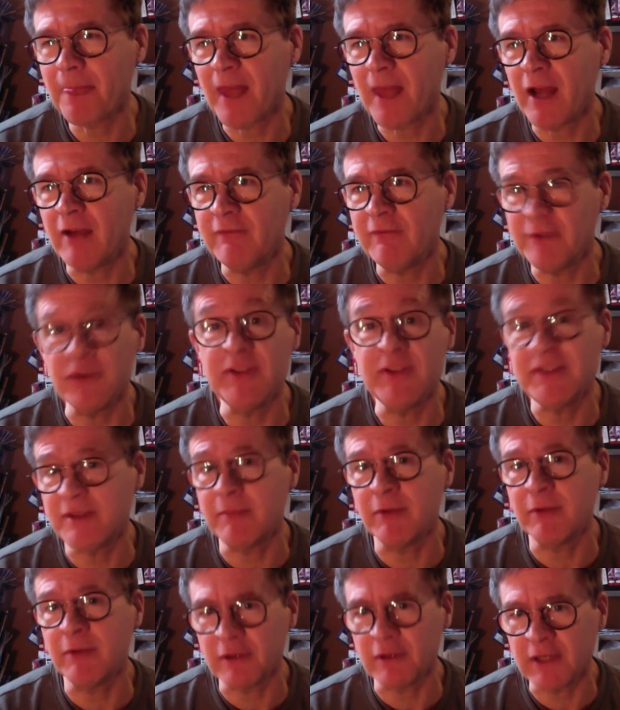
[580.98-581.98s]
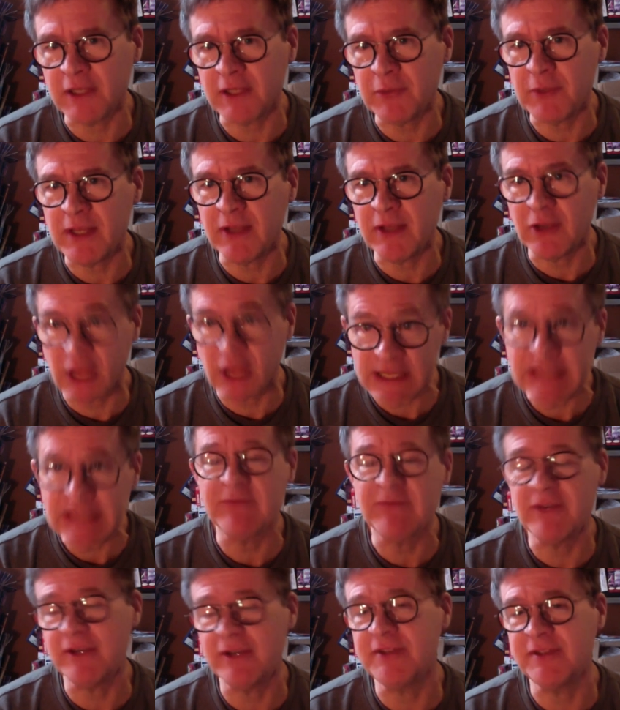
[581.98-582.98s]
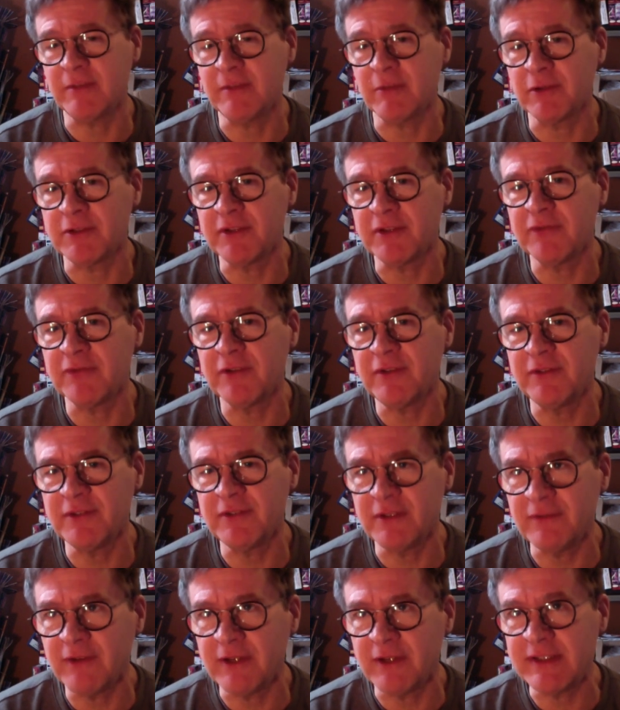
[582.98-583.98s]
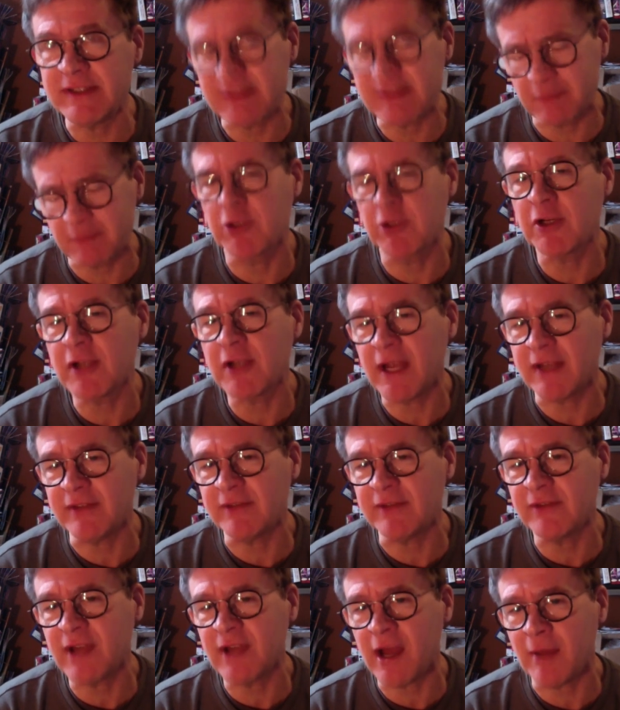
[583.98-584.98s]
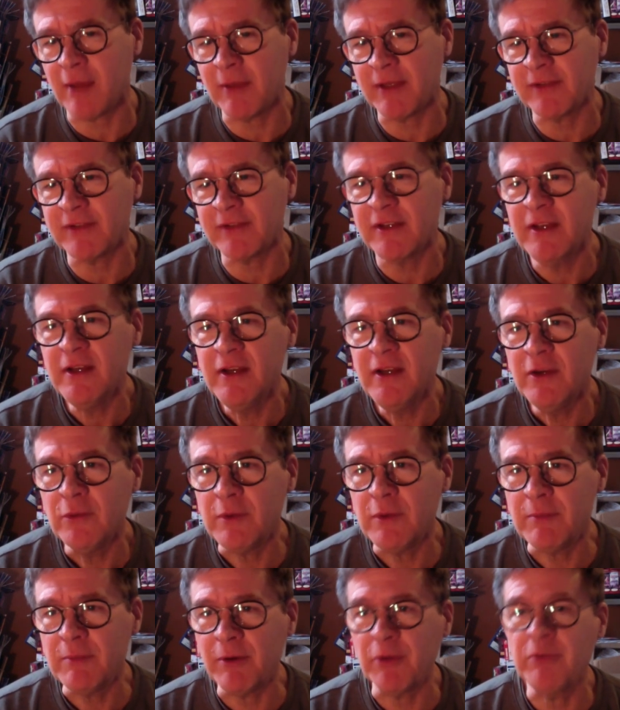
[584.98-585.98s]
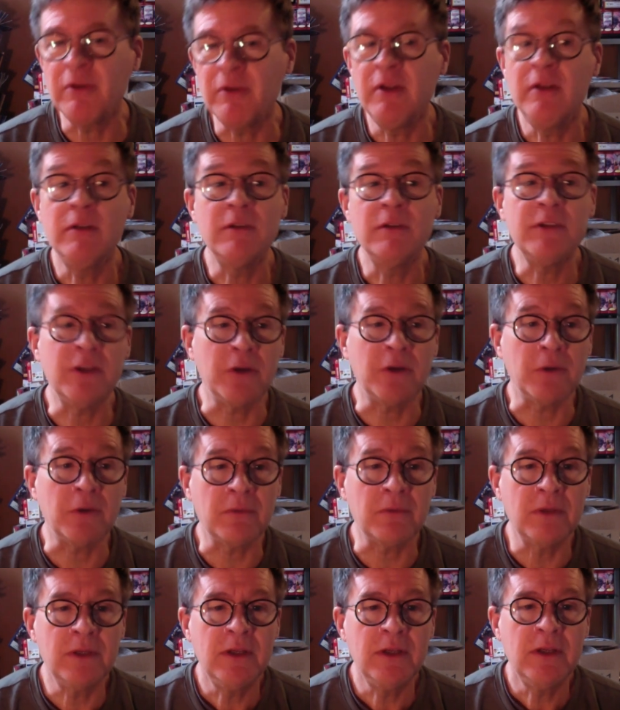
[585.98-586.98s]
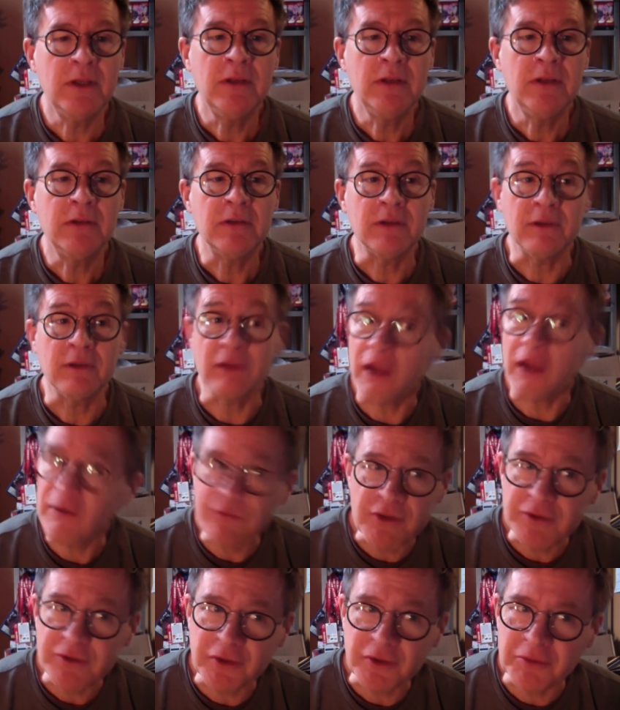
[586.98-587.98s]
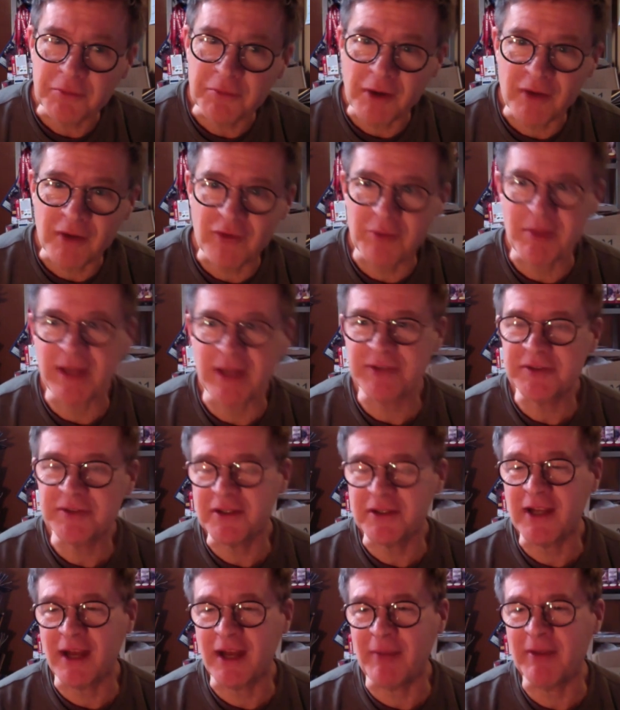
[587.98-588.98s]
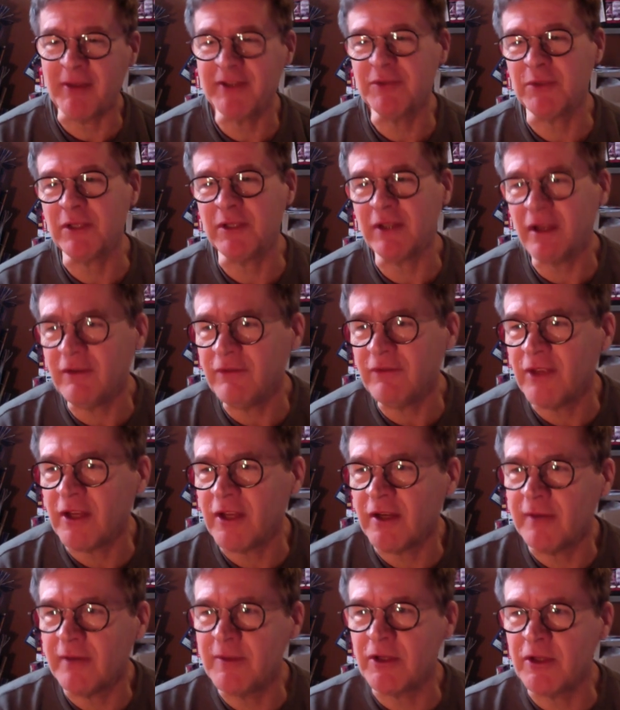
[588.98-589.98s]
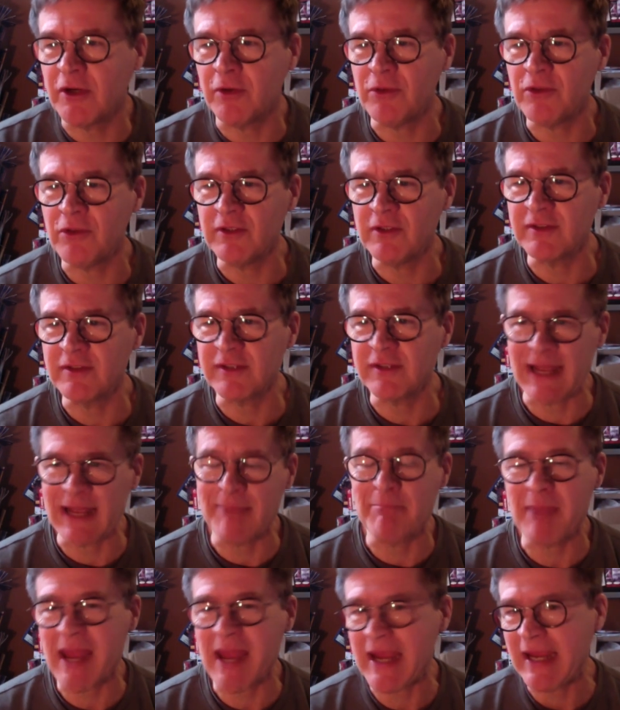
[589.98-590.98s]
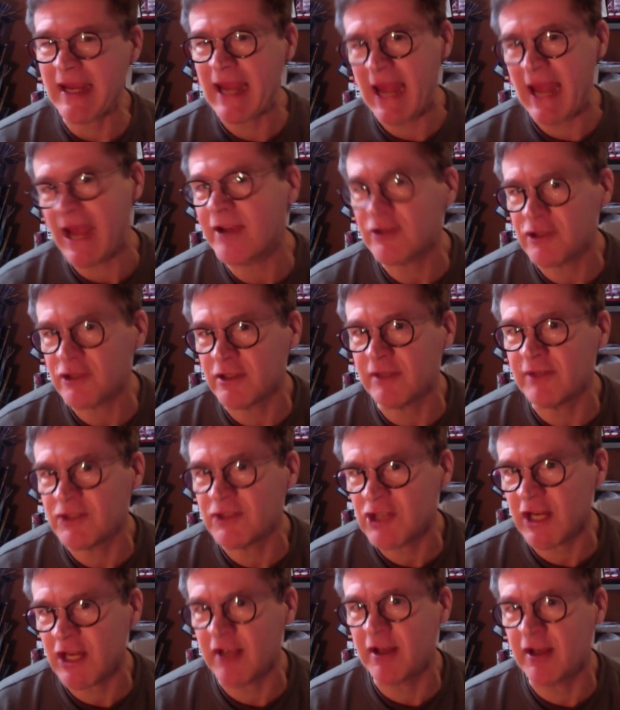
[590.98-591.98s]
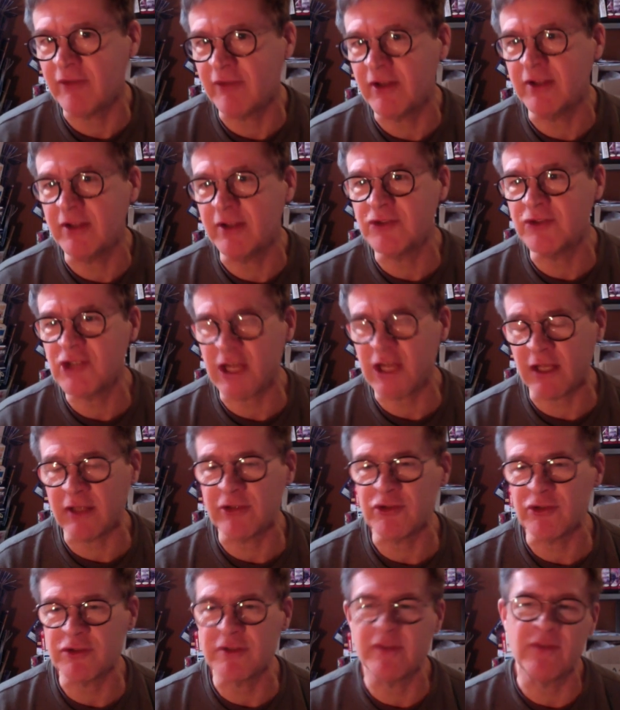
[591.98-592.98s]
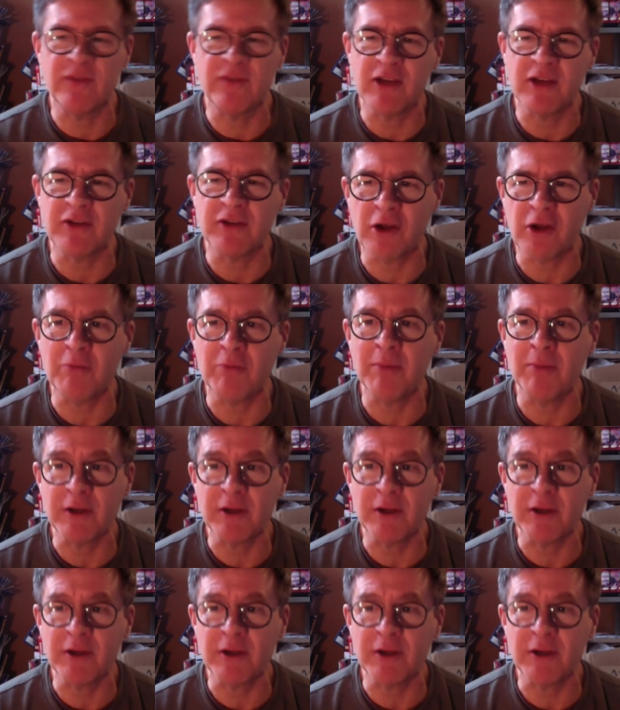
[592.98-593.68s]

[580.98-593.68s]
uh, very similarly. We like very similar different, very similar kinds of comics. We both, you know, love those old Marvel monster comics. We love the you know the slam bang action of a cha- of a Challengers of the Unknown by